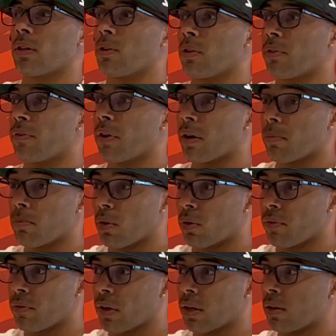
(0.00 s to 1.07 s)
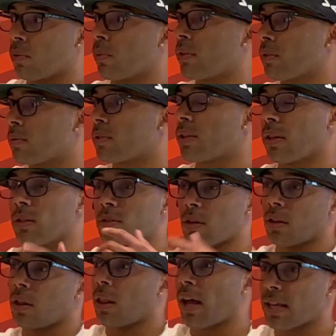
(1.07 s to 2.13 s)
I know you're very motivated. We said this
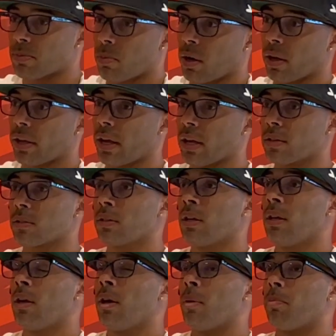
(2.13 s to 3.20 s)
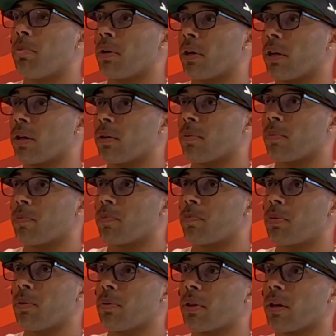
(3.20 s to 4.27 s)
on the last podcast but
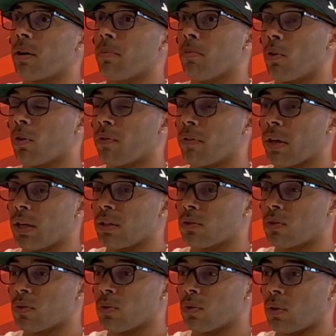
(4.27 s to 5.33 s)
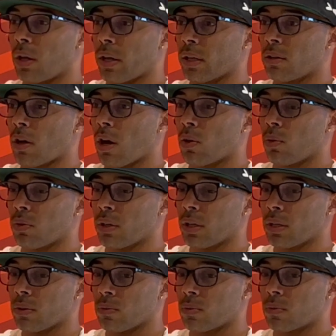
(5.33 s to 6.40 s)
people that are motivated to like not
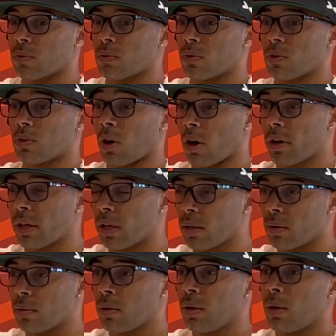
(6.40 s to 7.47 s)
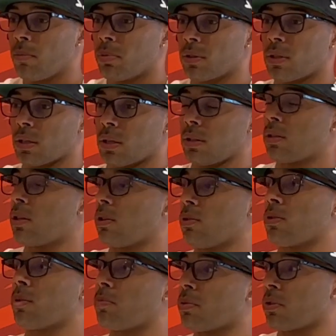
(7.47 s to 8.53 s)
only start it but to continue
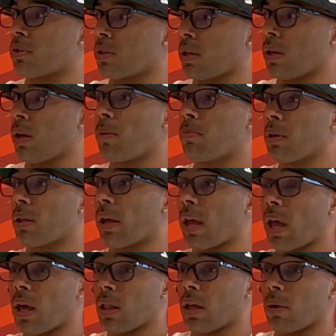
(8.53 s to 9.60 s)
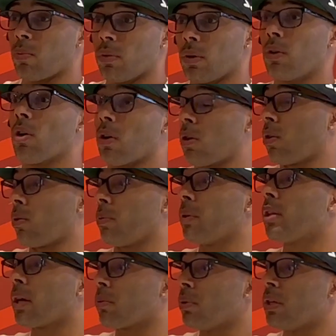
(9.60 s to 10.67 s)
to push it oh, yeah. and be like hey like no no no we
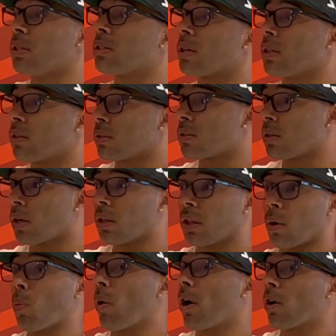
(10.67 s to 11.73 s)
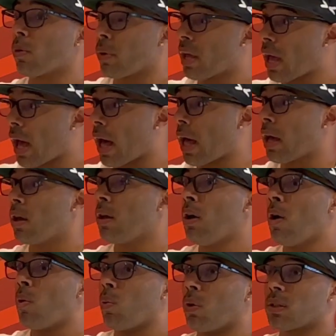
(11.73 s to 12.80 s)
like we need to get this done like where are we at
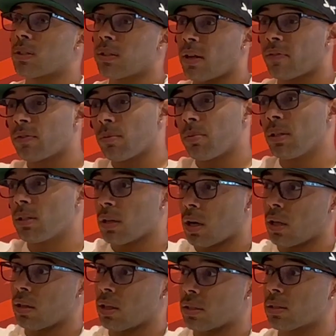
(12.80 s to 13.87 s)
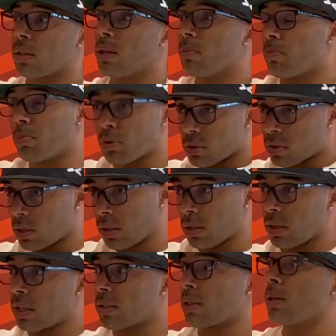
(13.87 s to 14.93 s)
what's left to be done let's keep
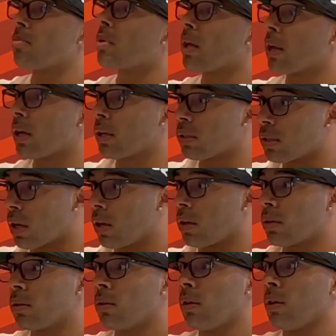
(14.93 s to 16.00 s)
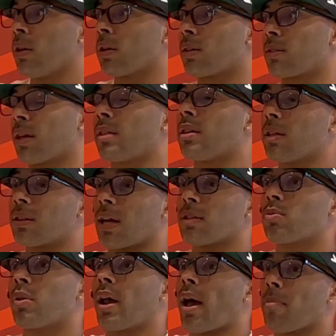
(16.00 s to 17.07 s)
pushing let's keep getting it done because i think
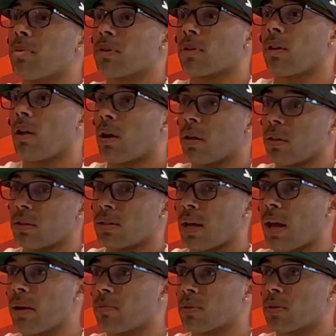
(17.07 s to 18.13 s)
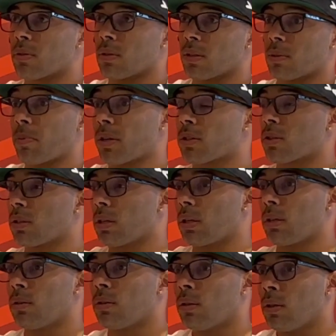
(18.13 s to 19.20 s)
that's what happens a lot of the times
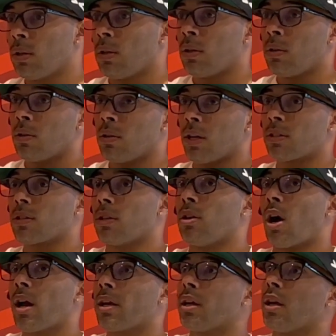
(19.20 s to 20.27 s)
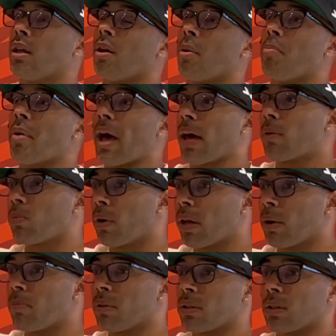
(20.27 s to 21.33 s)
especially not to knock it in a bad
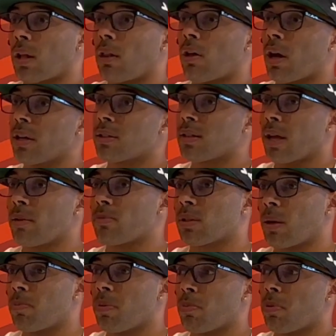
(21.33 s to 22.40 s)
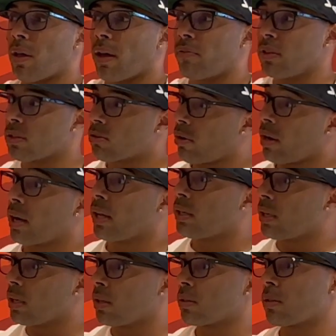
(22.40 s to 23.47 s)
way but a lot of times like people have these great
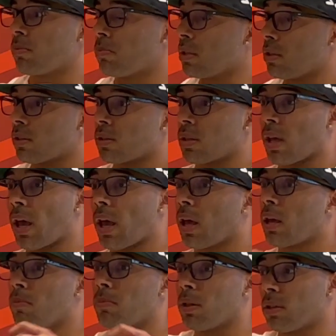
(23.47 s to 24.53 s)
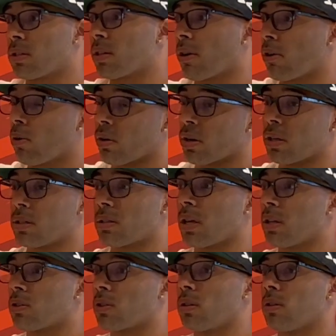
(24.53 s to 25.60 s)
ideas in bgca and military
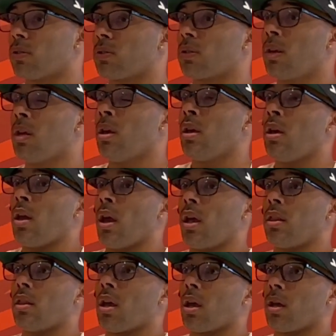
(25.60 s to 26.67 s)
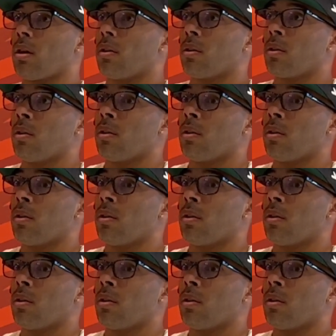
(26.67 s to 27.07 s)
organizations and then